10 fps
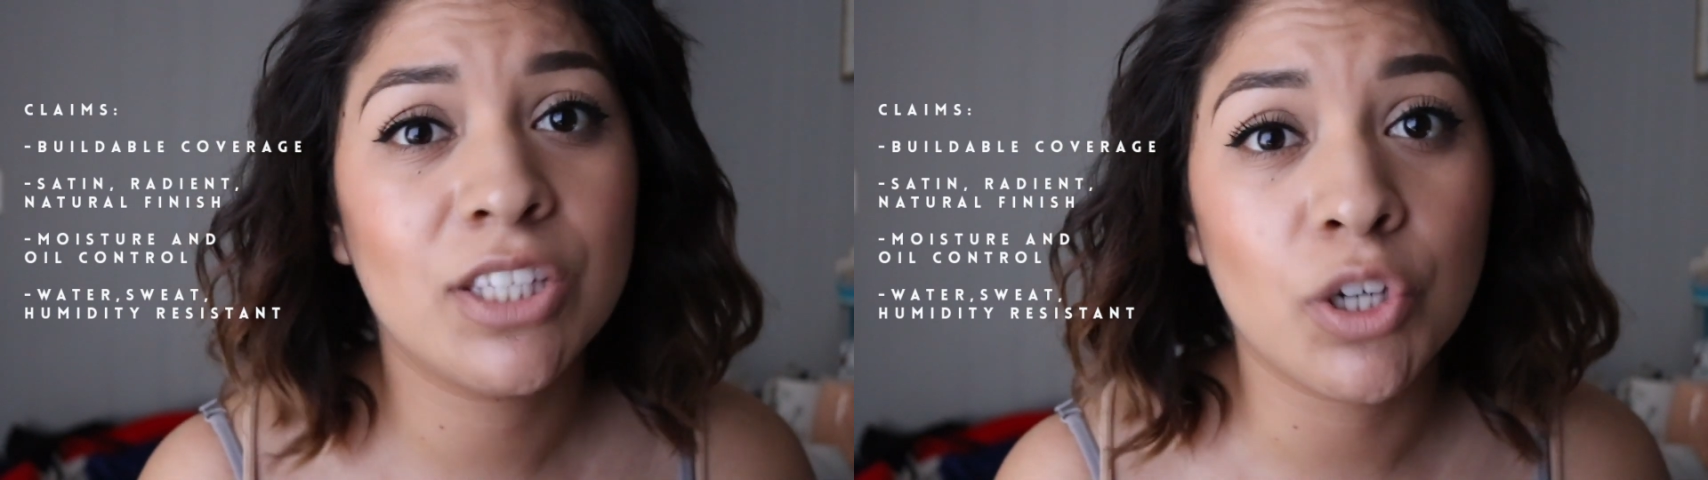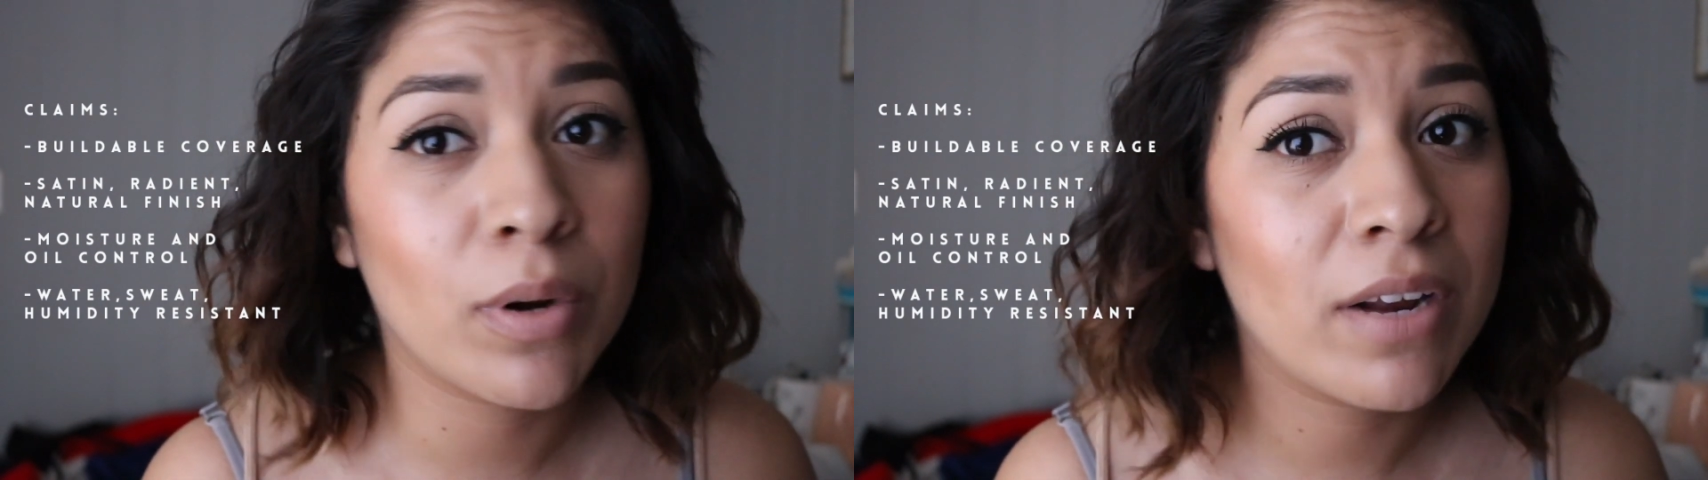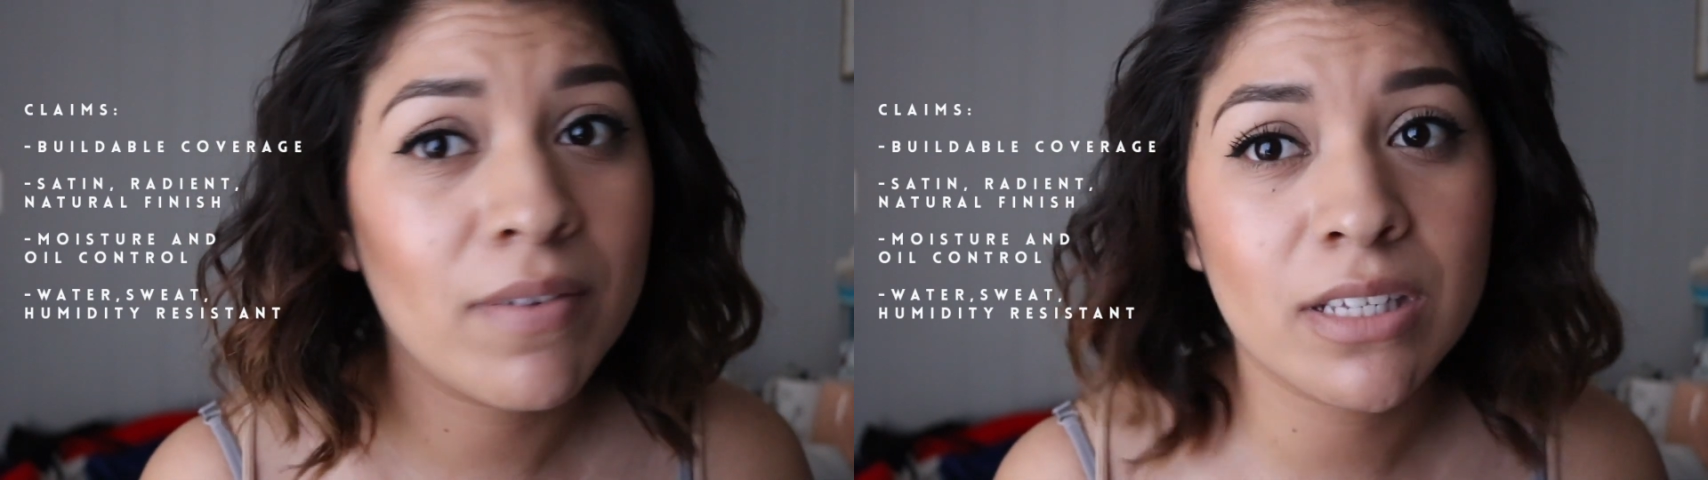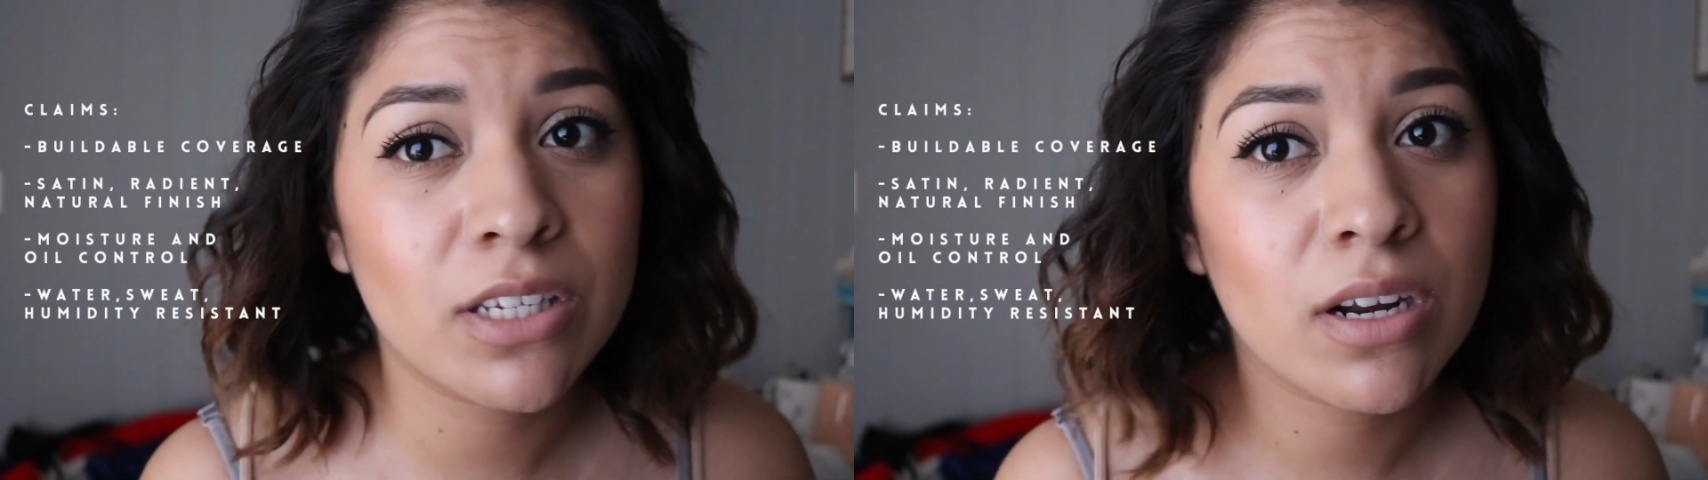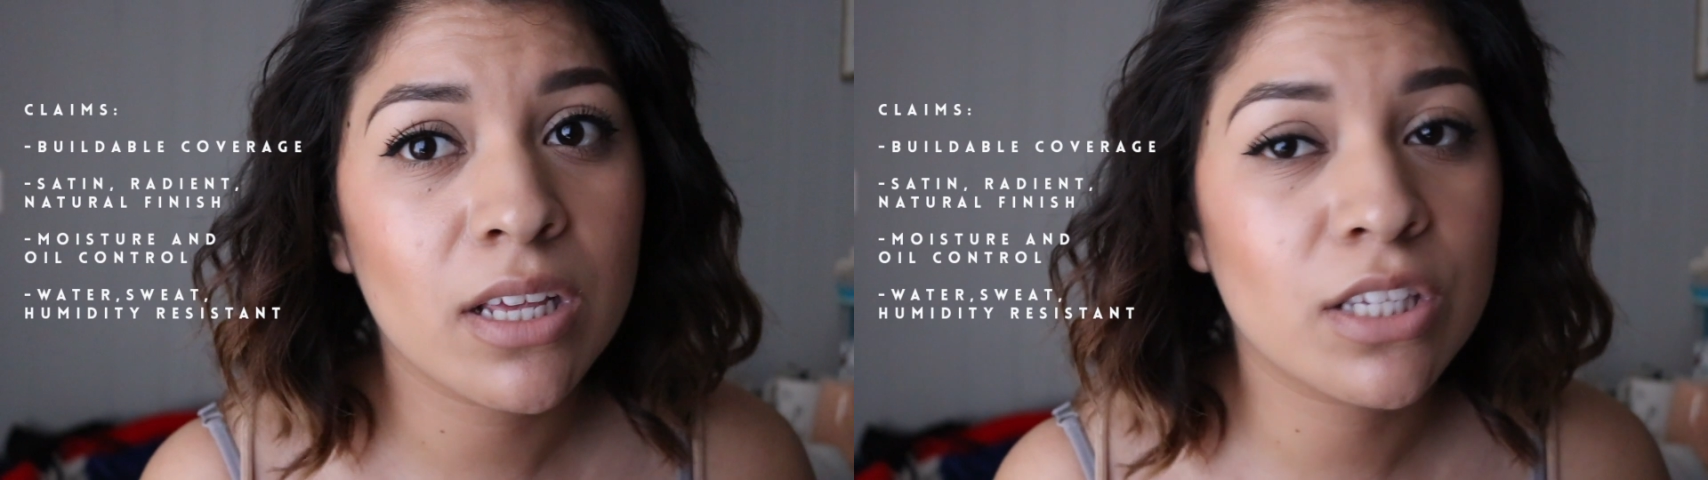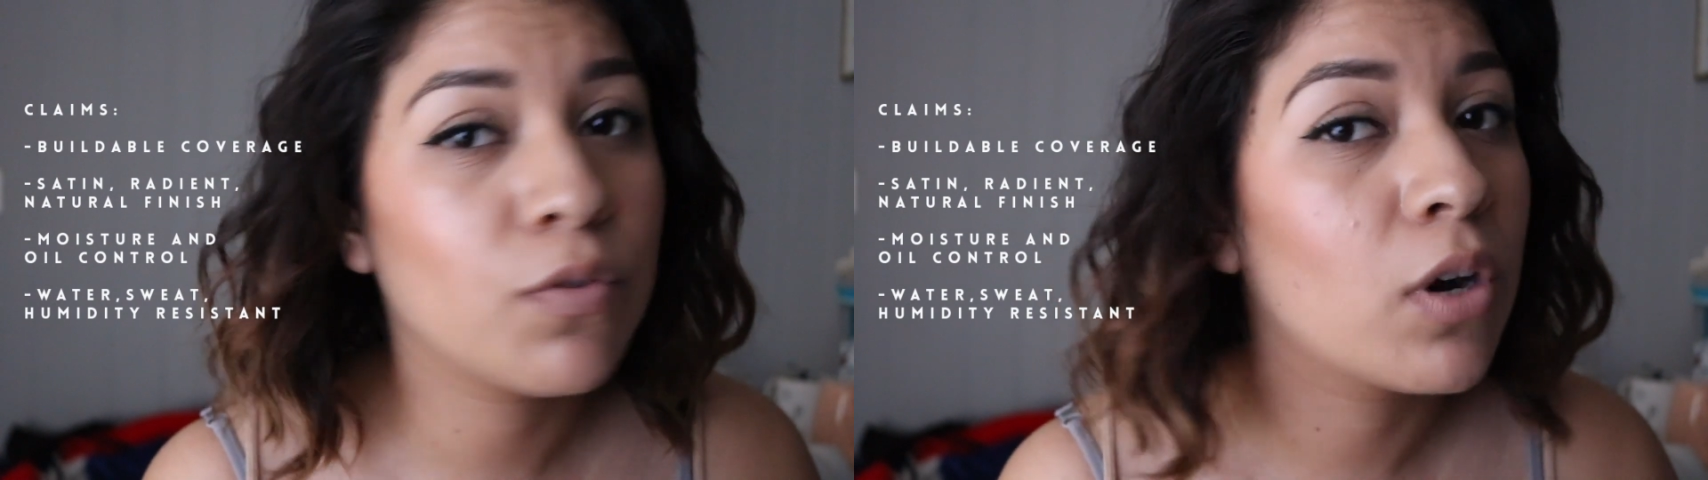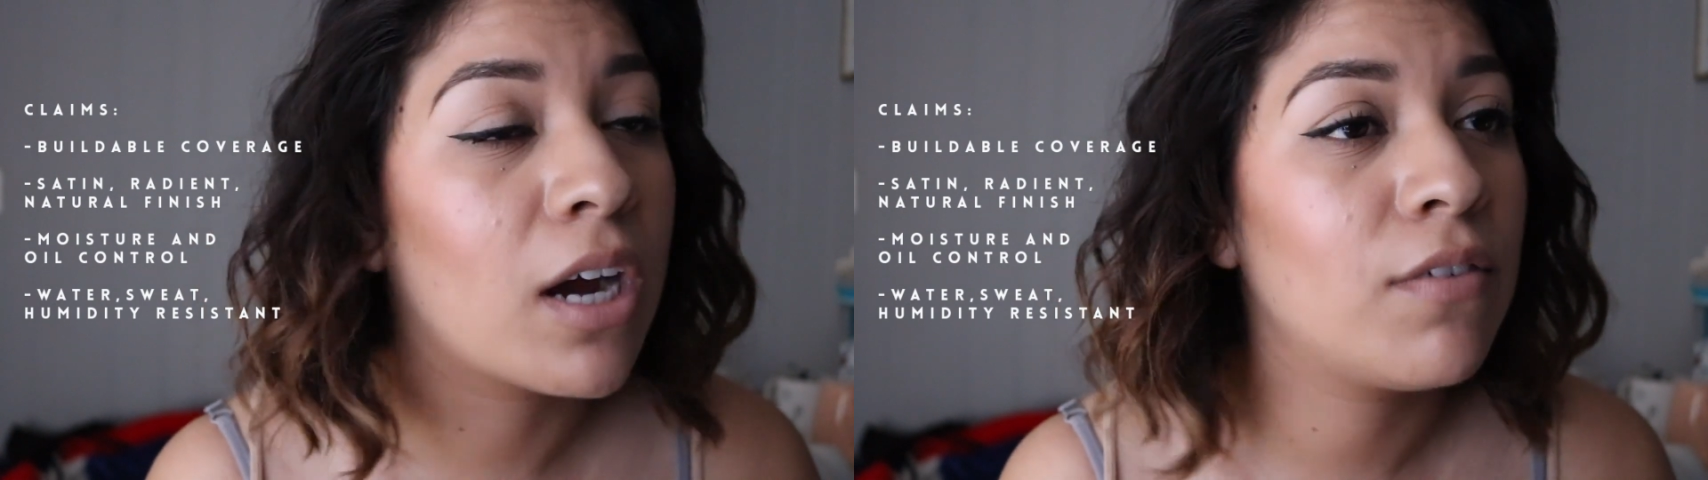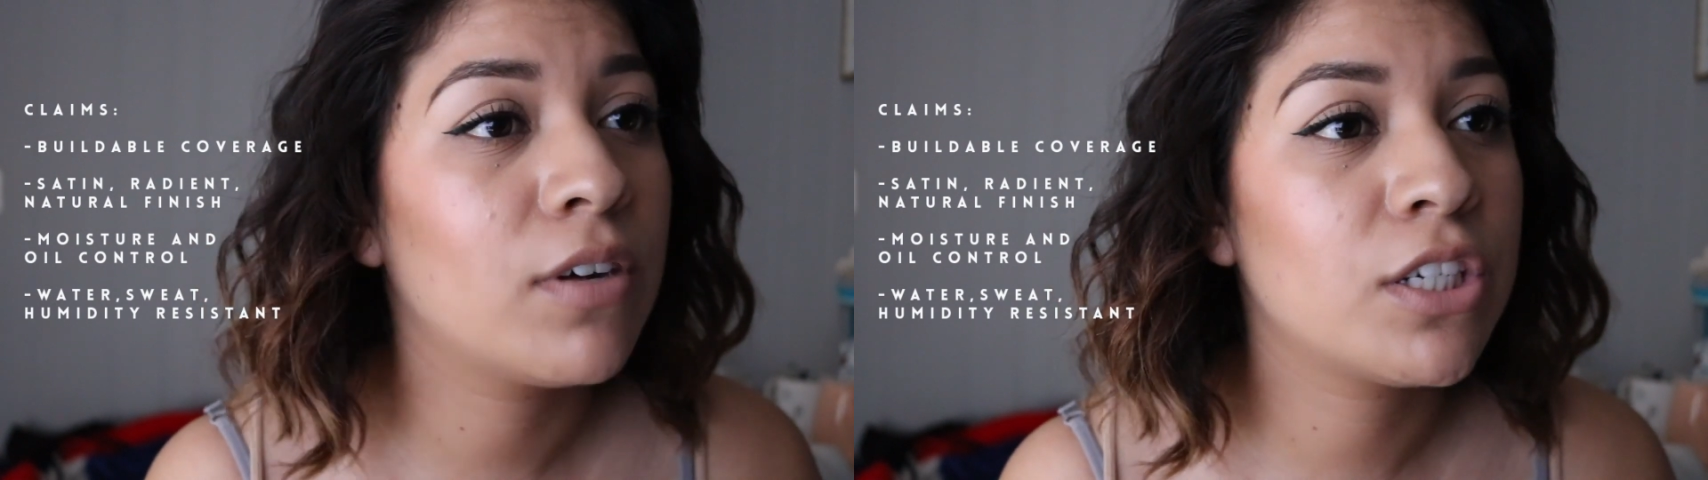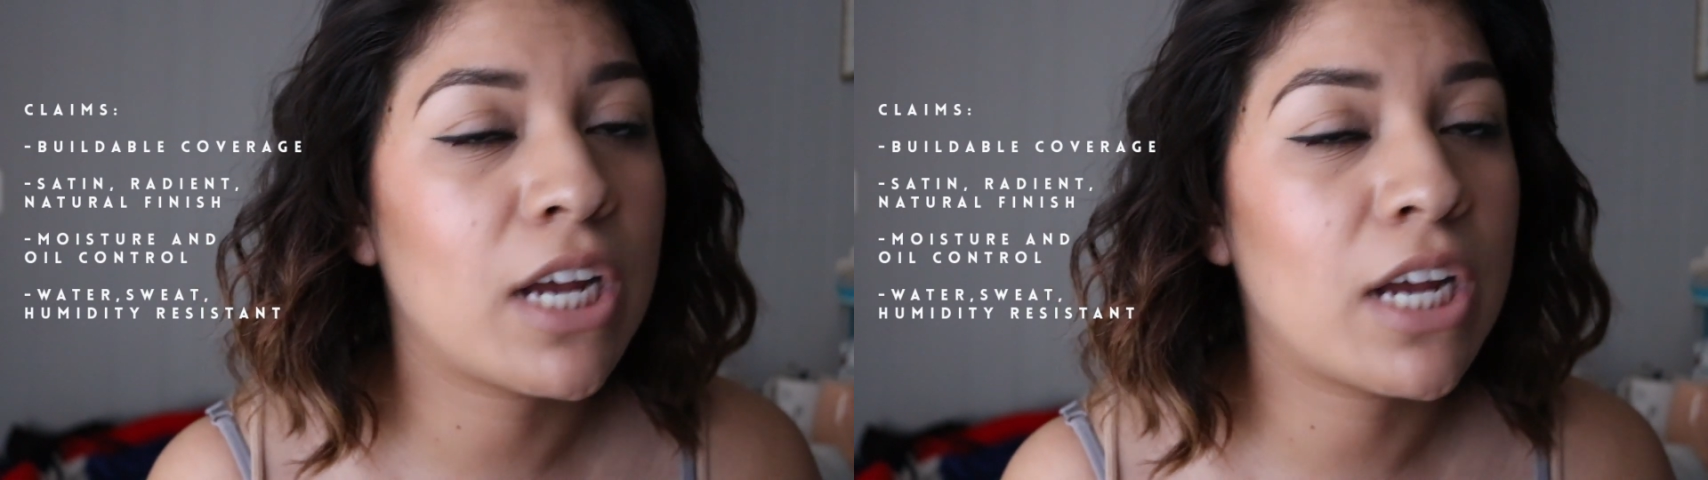still wouldn't even consider this full coverage.